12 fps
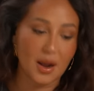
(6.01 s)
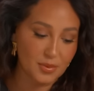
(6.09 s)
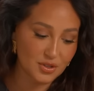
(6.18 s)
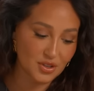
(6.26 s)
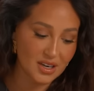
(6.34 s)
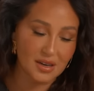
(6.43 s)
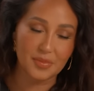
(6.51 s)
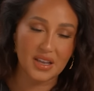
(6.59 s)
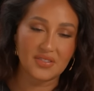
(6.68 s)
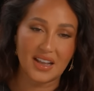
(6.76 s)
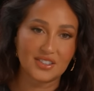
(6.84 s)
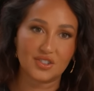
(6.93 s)
opportunity to be
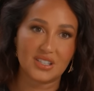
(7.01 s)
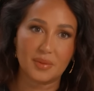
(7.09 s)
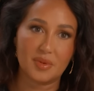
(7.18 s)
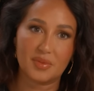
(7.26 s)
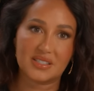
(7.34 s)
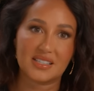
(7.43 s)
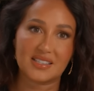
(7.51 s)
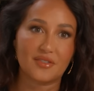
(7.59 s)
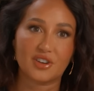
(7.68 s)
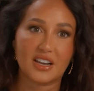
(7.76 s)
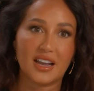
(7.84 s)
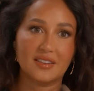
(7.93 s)
in the entertainment business
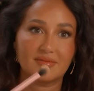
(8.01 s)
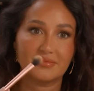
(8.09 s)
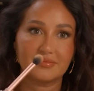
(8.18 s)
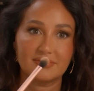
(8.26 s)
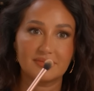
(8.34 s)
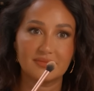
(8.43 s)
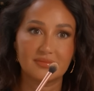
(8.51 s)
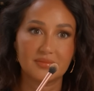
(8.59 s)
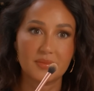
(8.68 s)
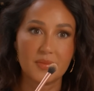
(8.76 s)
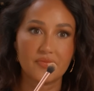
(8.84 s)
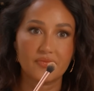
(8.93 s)
ever again.
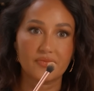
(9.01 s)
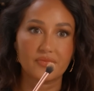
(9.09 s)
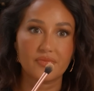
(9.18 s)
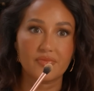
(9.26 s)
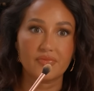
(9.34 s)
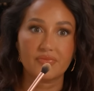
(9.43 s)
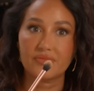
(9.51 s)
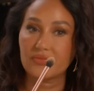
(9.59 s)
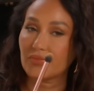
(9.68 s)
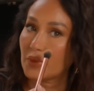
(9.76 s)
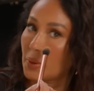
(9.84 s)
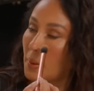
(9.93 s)
Me
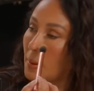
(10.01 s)
too.